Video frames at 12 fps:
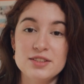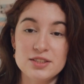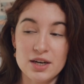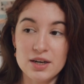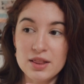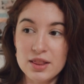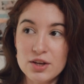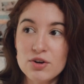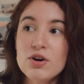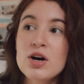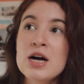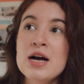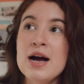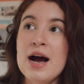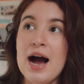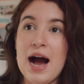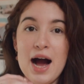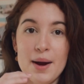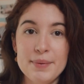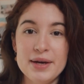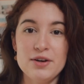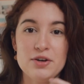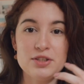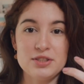a little
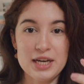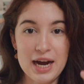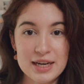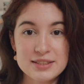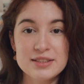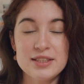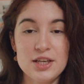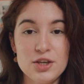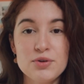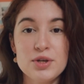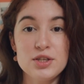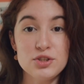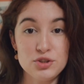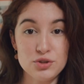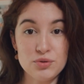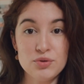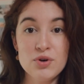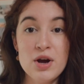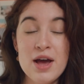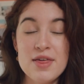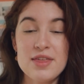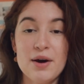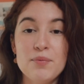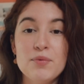habit or task that you can do
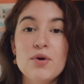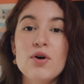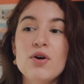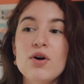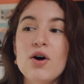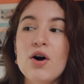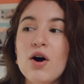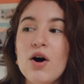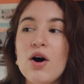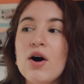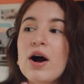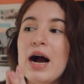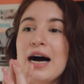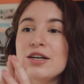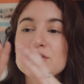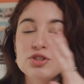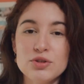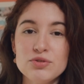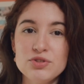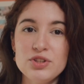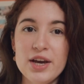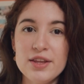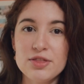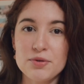that will
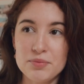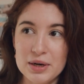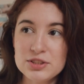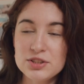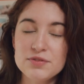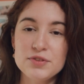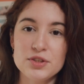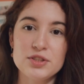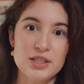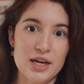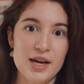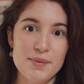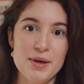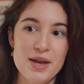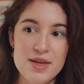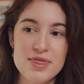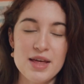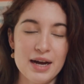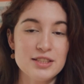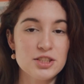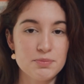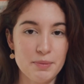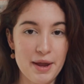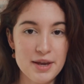associate the rest of your time in that
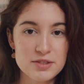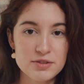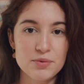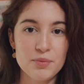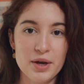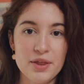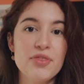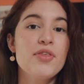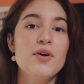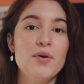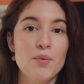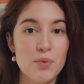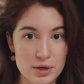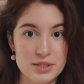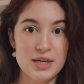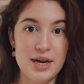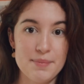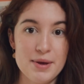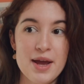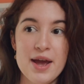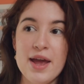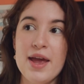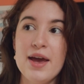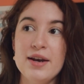space with work time.
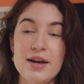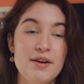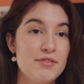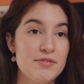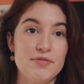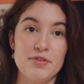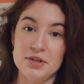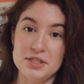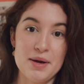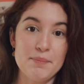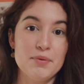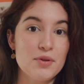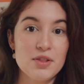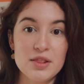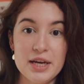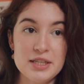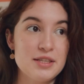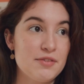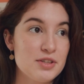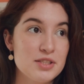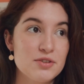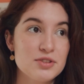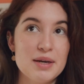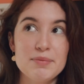And for example, the lights, every
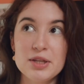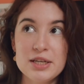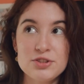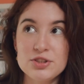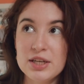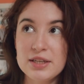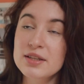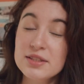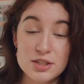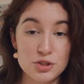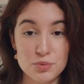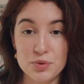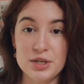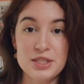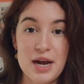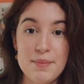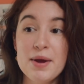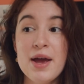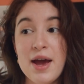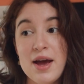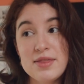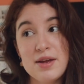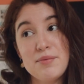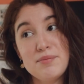single time the lights are like this, it's work time.
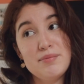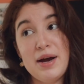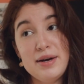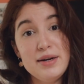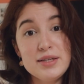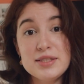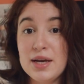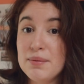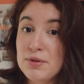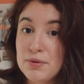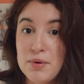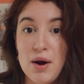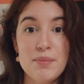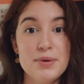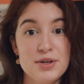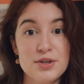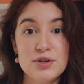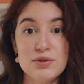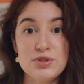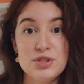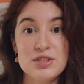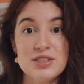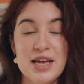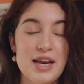And then at nighttime, they're probably on a cozier
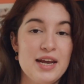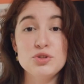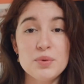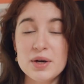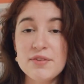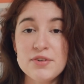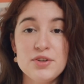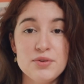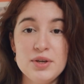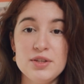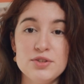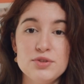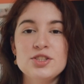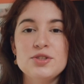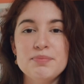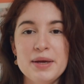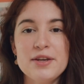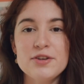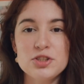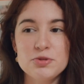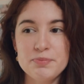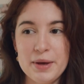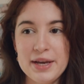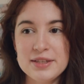setting. Do whatever you need to do to make your
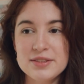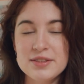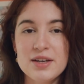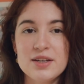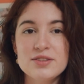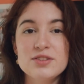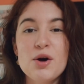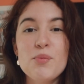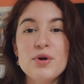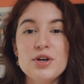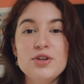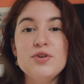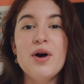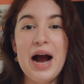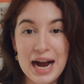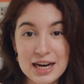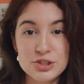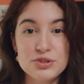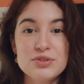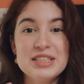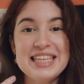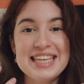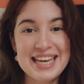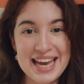space somewhere you
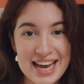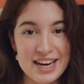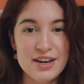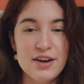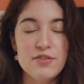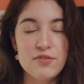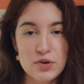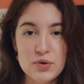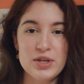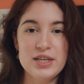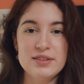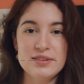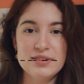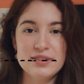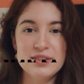actually can focus.